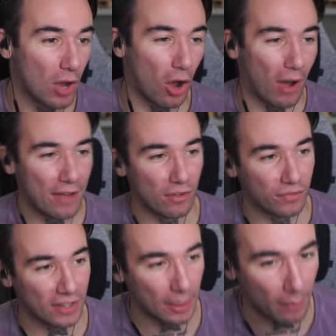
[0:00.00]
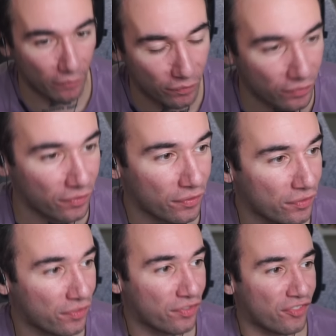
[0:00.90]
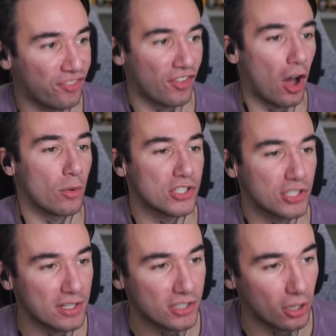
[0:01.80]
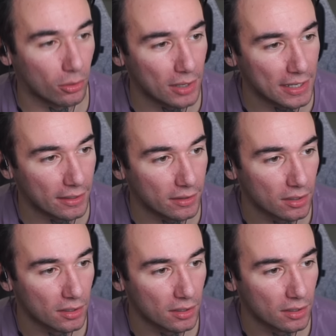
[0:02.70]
Oh, I have a feeling I'm a. F- oh, it's, it's Korean.